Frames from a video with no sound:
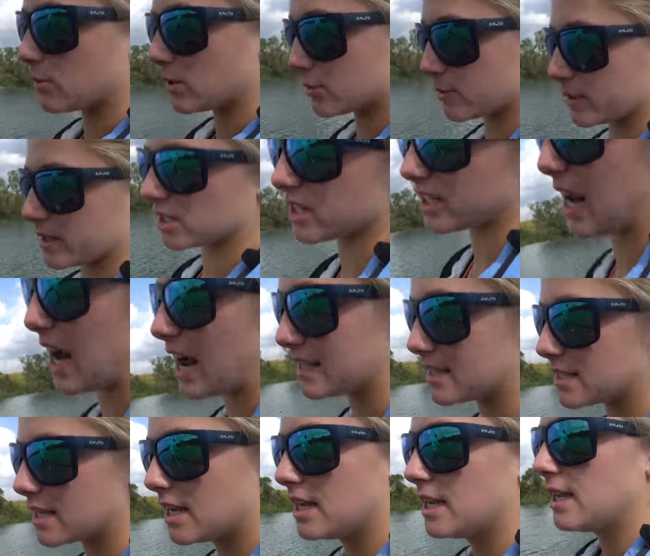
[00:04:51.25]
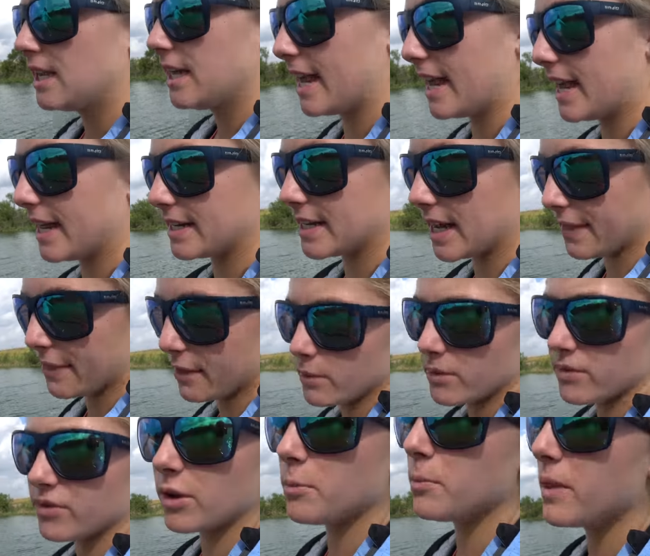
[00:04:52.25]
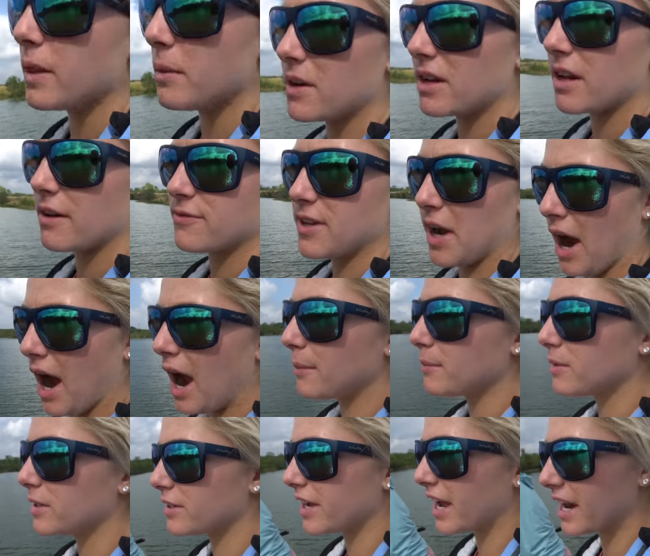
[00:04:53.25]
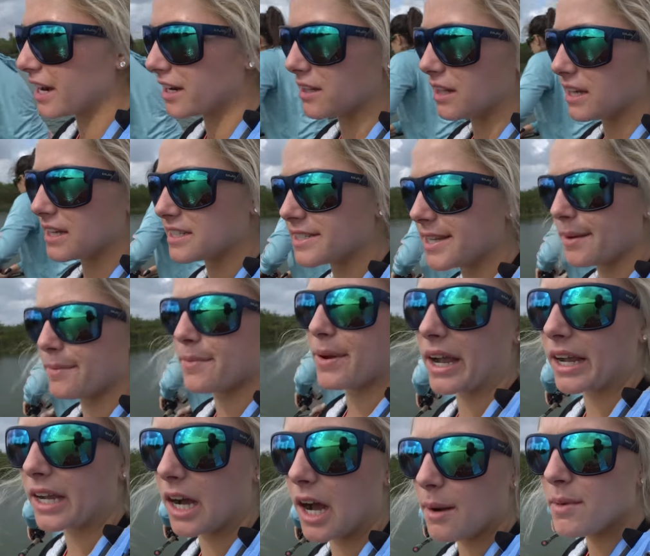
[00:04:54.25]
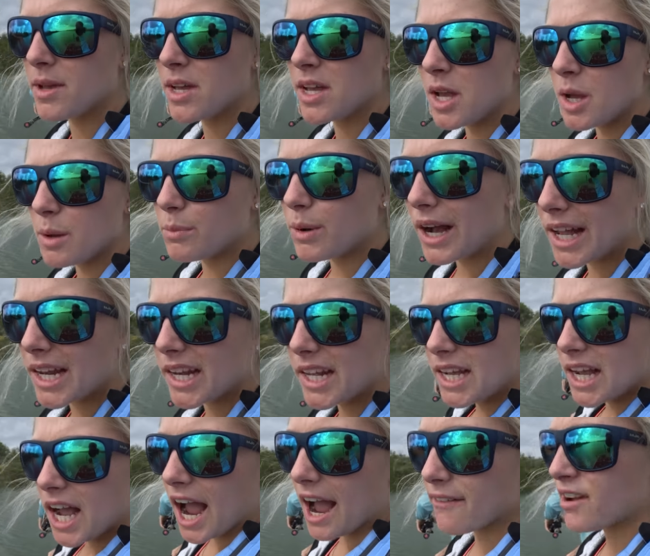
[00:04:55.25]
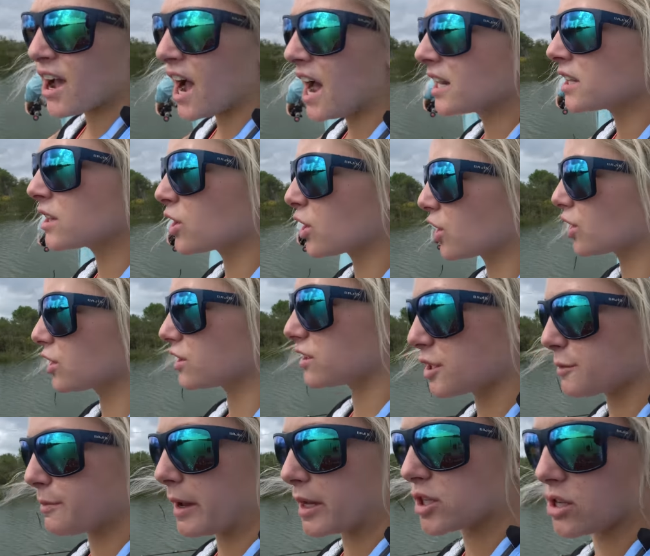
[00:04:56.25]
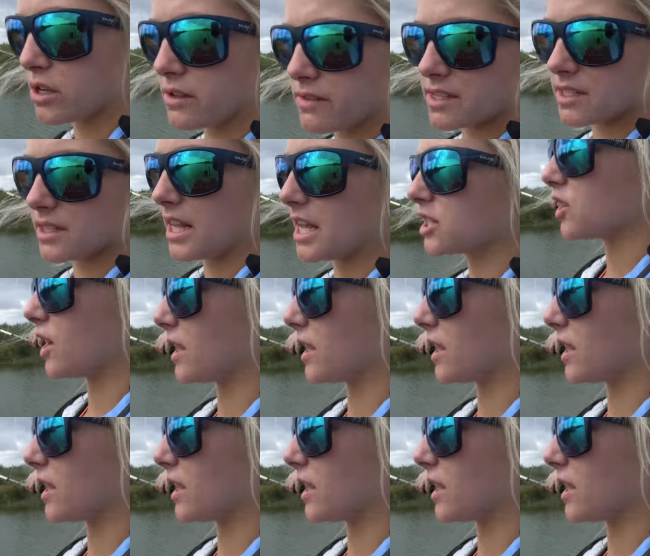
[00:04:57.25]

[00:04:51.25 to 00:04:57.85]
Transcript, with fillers: we switched sides, and I think we've given them enough time. You kind of like set back up, but I've kind of learned, especially on this ledge,